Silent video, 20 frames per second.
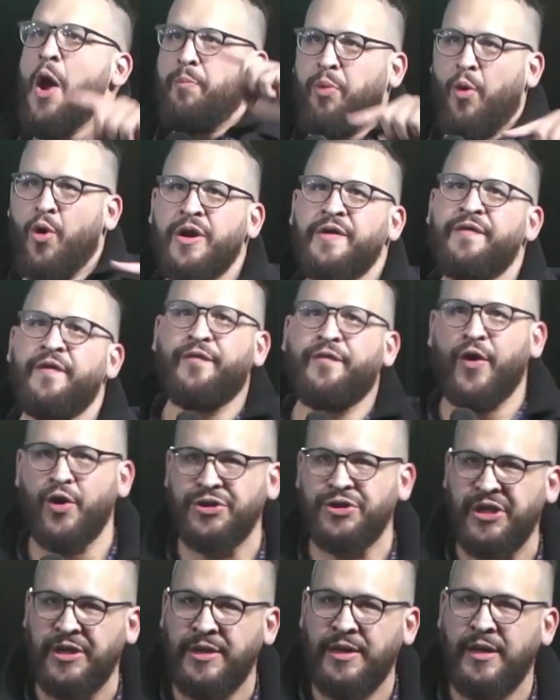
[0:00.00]
born of a
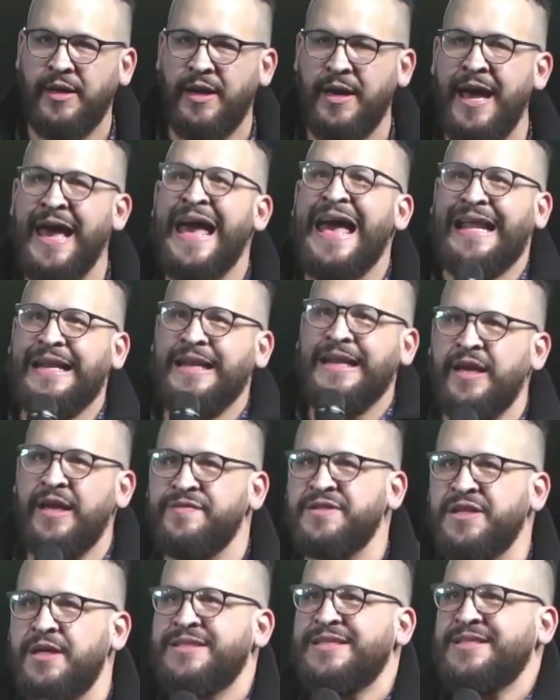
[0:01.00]
virgin,
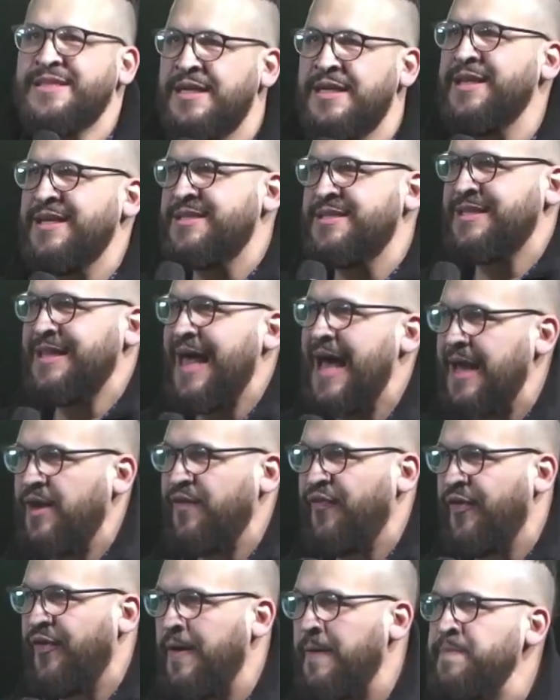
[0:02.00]
lives a sinless
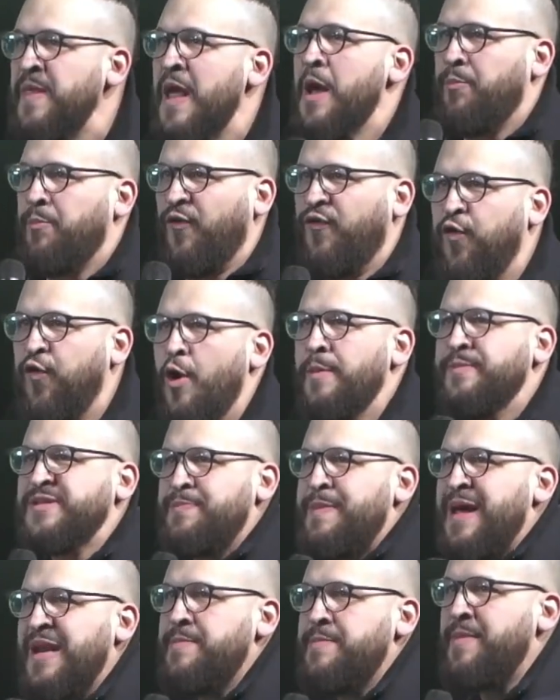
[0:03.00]
life, performs
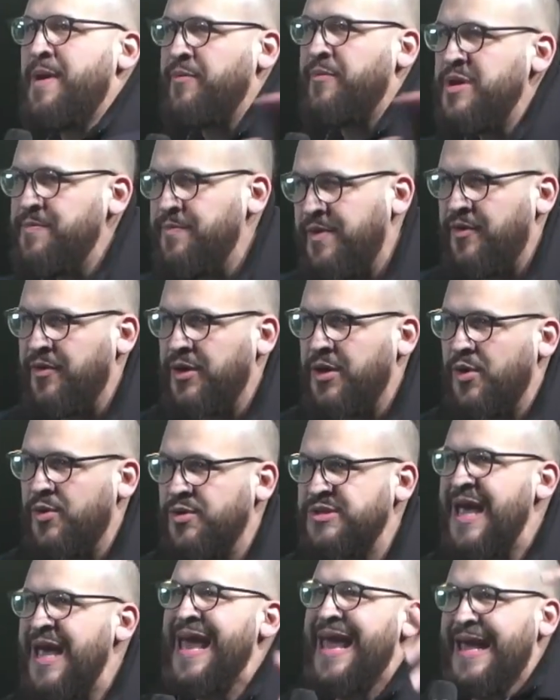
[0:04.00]
many, many
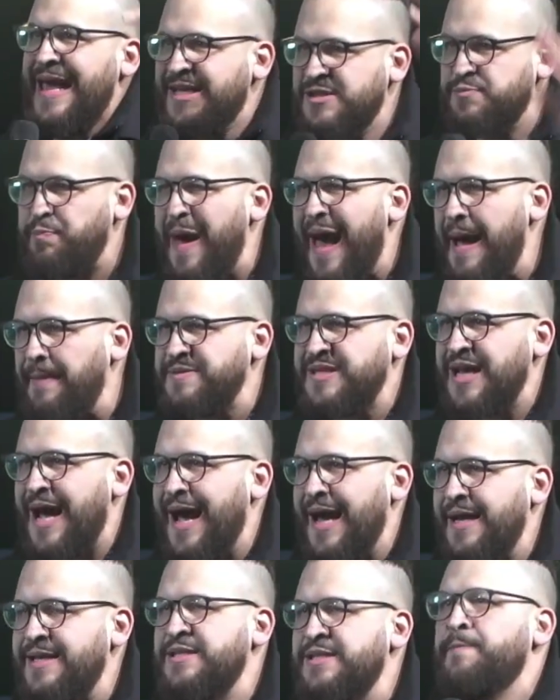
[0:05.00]
miracles, is
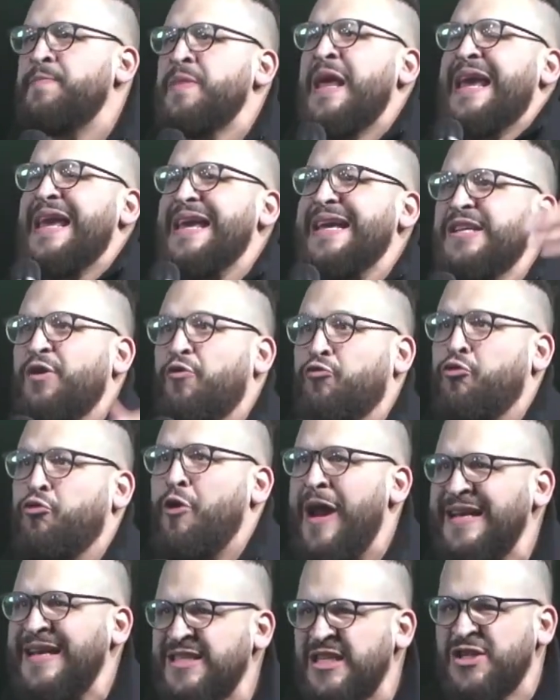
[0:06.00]
baptized. He
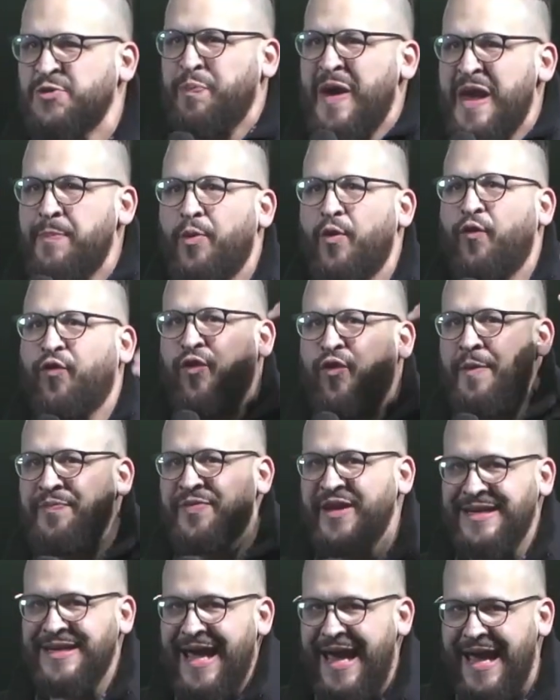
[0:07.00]
raises people from
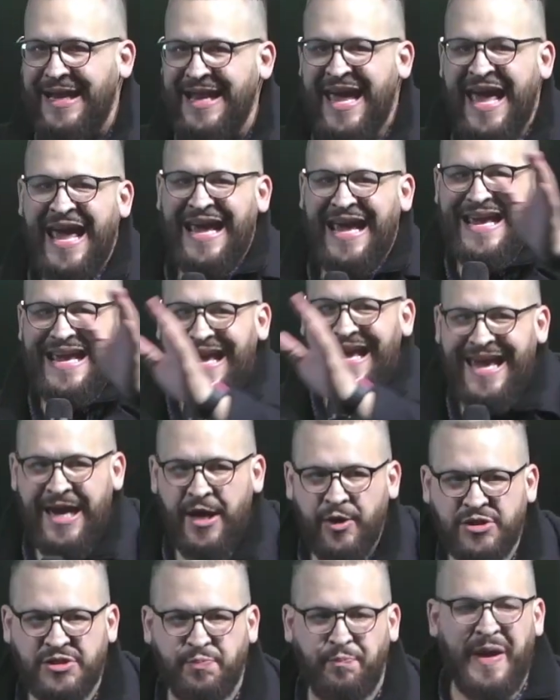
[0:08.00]
the dead. He
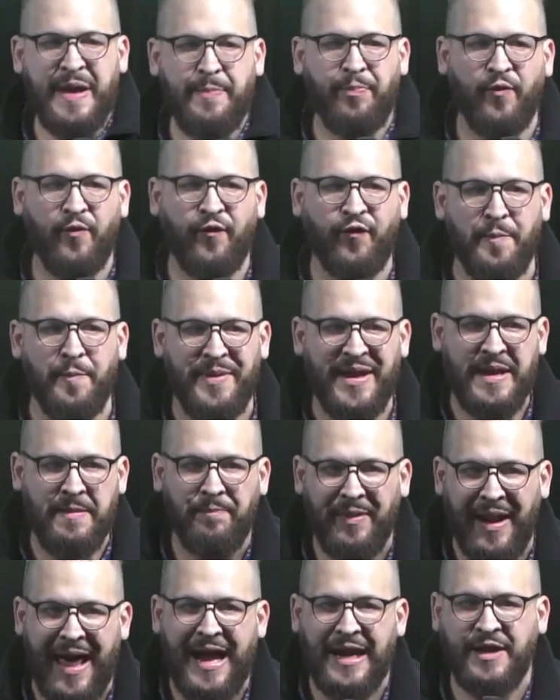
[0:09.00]
heals people from being
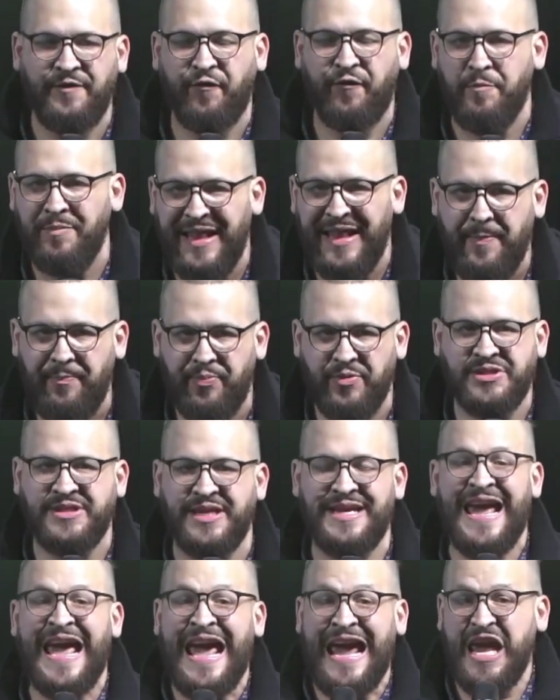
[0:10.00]
blind, from
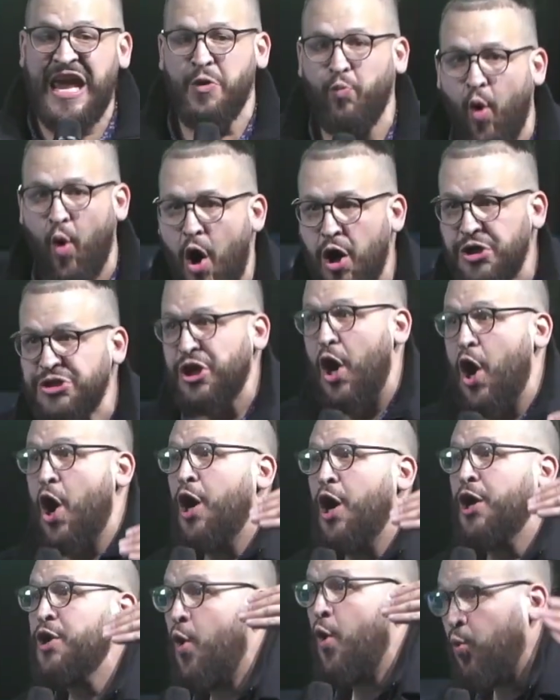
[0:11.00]
leprosy. He walks
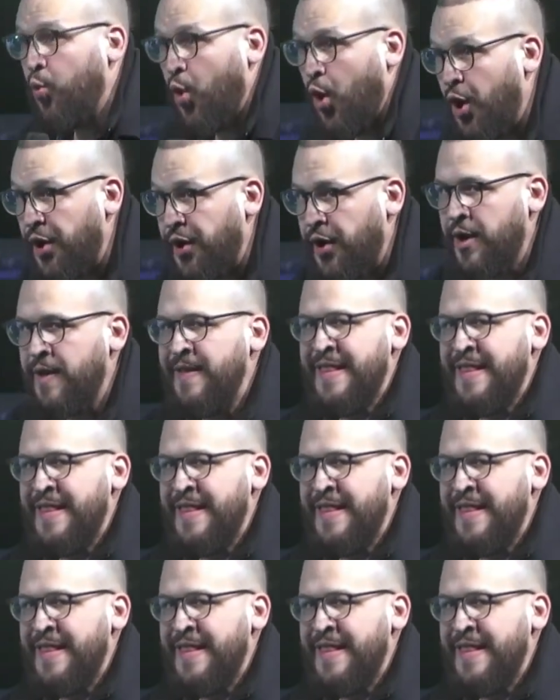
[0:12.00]
on water.